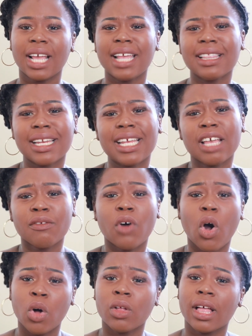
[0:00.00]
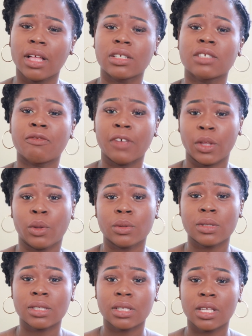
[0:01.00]
And then if all else
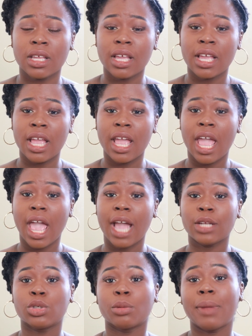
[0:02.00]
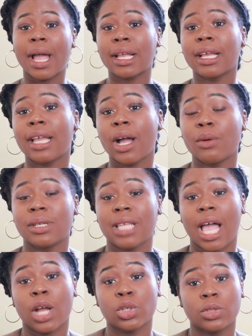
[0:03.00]
fails and your bank account is
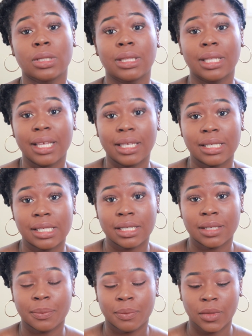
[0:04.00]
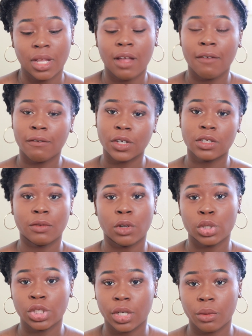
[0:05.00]
actually lit, first of
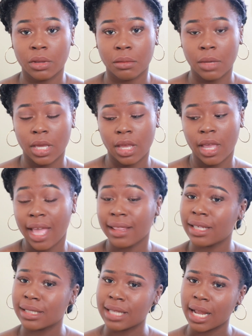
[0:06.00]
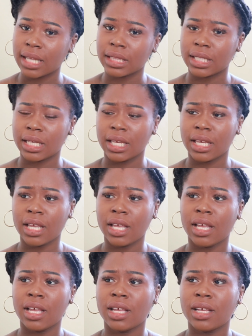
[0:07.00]
all, share with me, and then secondly,
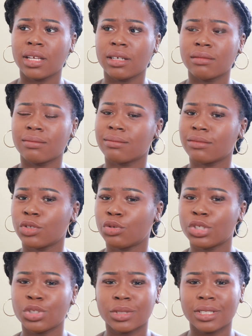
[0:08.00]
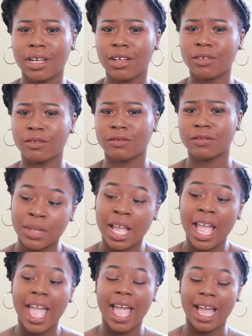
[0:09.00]
treat yourself.
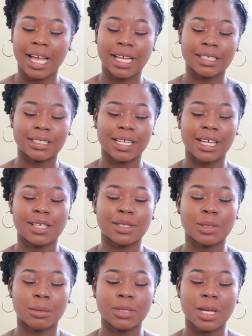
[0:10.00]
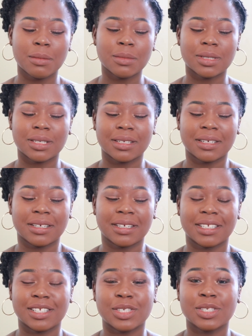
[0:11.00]
And sometimes
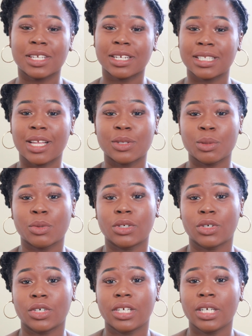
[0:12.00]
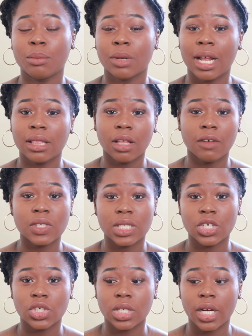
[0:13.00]
this is gonna sound super nerdy, but I love
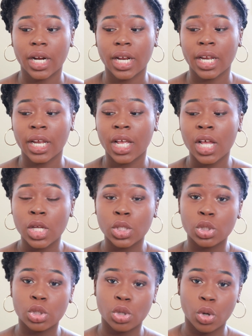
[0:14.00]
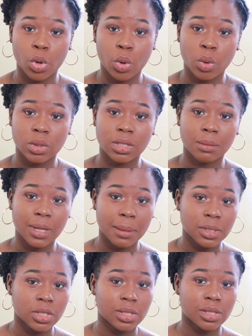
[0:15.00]
stationery, so
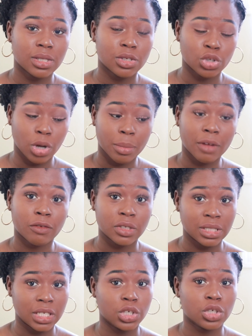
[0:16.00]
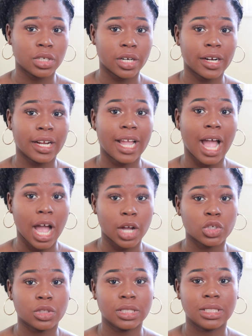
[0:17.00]
sometimes shopping for stationery
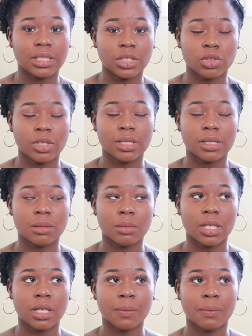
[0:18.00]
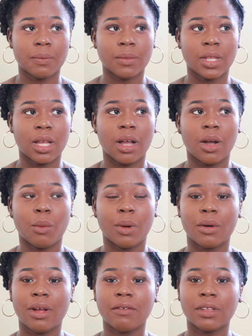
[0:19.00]
actually de-stresses me.
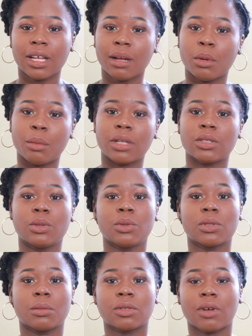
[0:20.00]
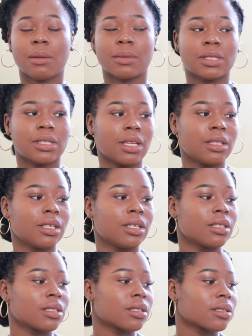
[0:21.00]
Why do I feel like I'm about to lose subscribers saying
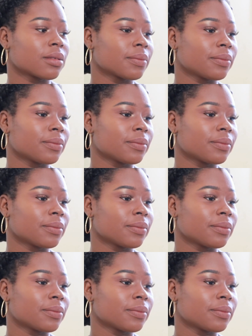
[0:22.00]
this?